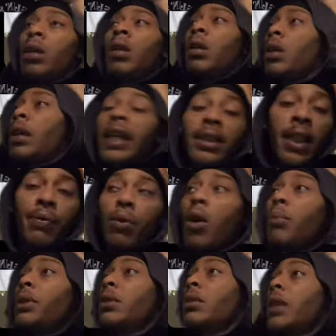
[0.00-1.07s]
That's evil,
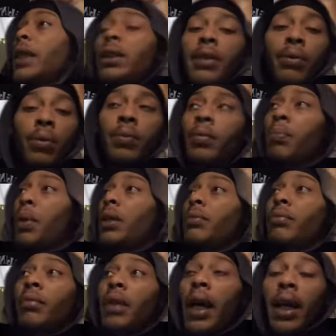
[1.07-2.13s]
homie. That's evil. But
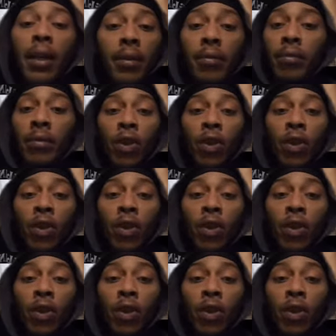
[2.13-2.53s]
hey, the